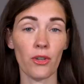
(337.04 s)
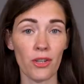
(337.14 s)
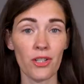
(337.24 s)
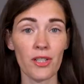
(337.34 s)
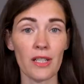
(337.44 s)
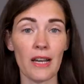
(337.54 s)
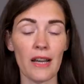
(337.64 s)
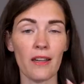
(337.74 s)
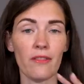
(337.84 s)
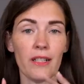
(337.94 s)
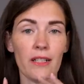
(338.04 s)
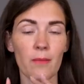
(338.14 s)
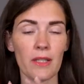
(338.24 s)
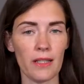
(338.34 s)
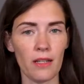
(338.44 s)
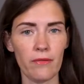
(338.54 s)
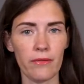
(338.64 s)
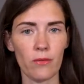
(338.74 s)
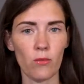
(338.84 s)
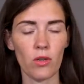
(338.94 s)
years, Lagerfeld
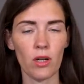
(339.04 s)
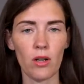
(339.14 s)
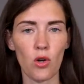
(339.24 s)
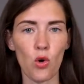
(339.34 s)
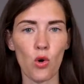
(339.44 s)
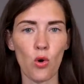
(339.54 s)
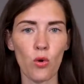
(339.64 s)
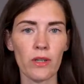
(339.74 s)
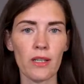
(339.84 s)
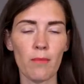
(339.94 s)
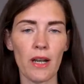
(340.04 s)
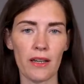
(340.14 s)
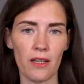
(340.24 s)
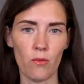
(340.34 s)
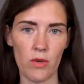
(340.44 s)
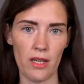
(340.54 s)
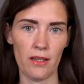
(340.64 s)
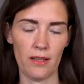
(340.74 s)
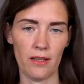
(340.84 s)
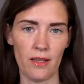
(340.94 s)
himself wore only black and
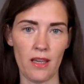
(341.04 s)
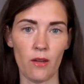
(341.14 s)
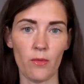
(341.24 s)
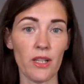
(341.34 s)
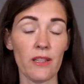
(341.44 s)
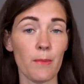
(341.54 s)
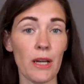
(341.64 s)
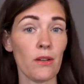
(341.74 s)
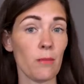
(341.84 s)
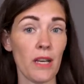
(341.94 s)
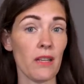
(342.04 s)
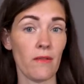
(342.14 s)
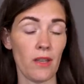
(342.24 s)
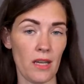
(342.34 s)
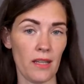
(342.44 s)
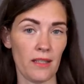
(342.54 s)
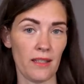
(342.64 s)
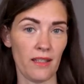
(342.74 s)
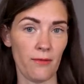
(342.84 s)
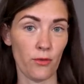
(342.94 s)
white, which inspired many of the
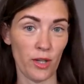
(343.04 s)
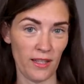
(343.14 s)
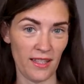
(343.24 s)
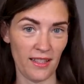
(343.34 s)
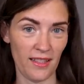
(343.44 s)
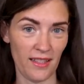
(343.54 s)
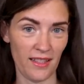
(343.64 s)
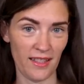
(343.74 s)
guests. For instance,